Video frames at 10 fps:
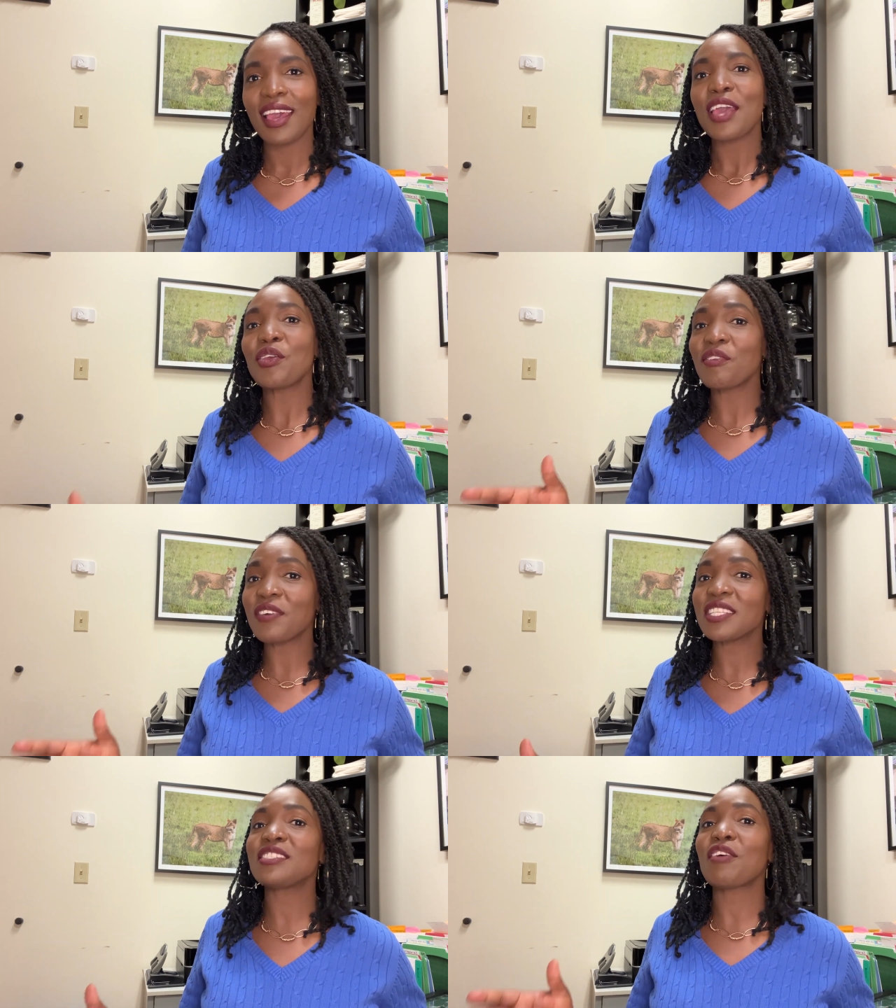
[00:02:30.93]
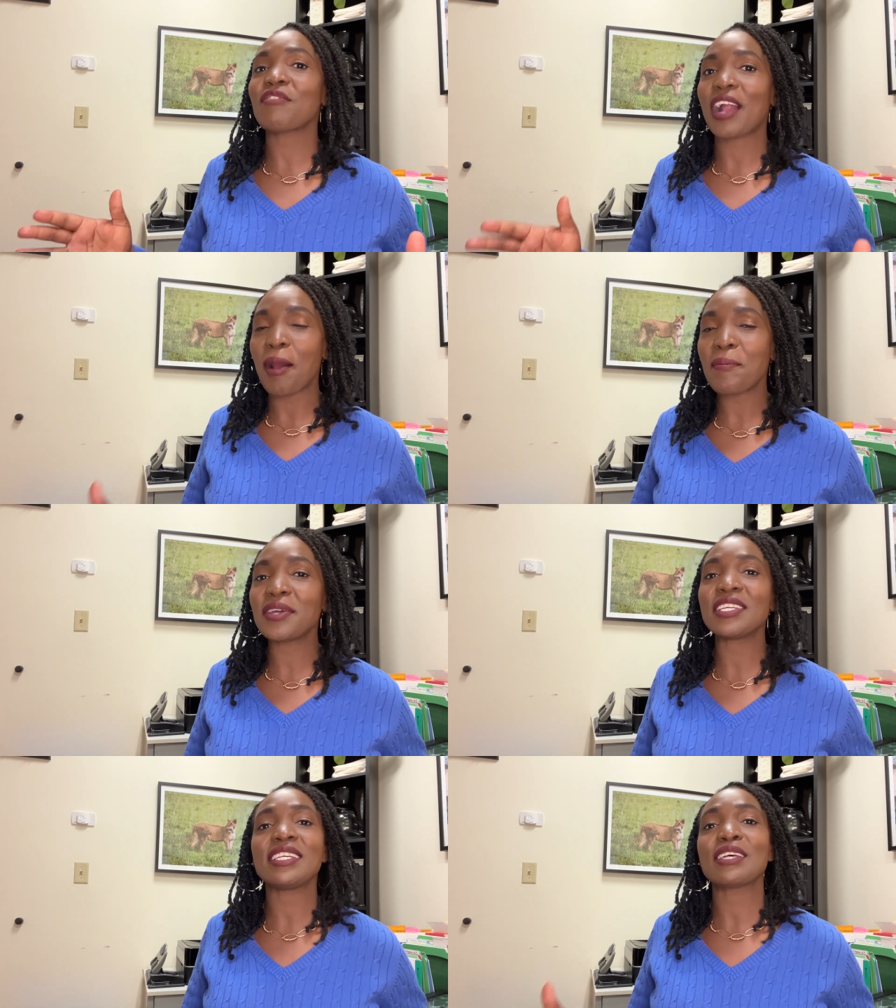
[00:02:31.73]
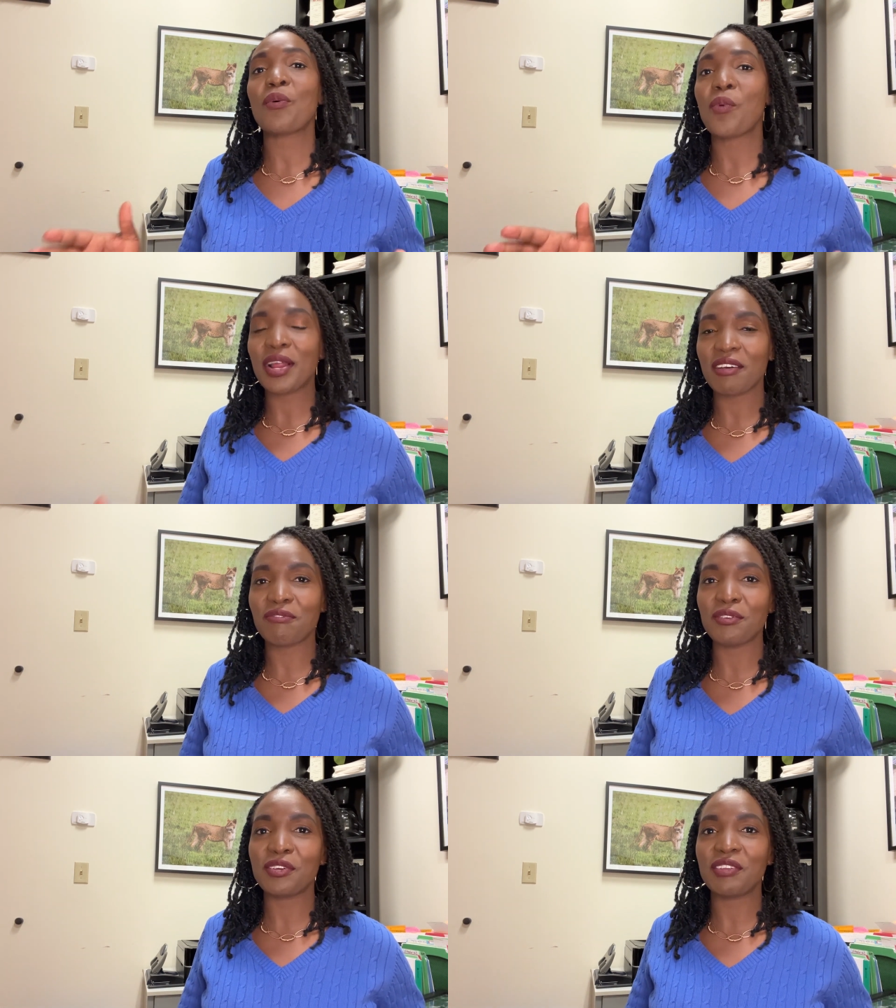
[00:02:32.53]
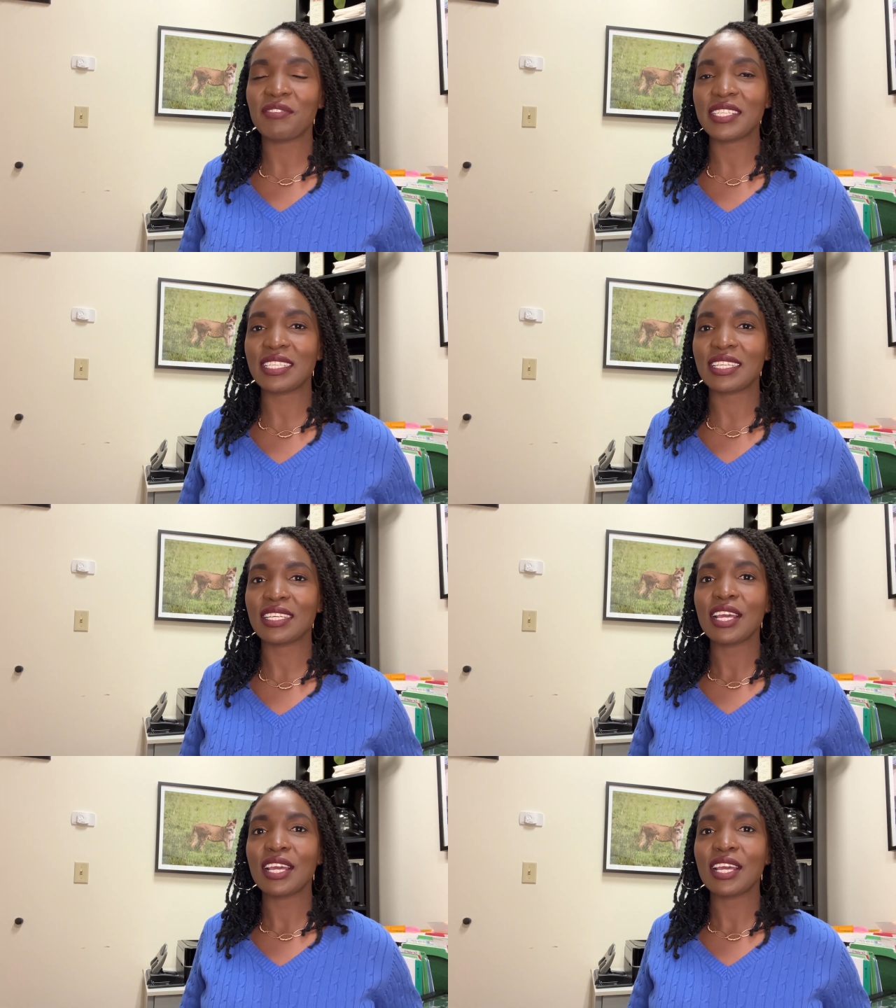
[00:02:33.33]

University of Cambridge is a wonderful university.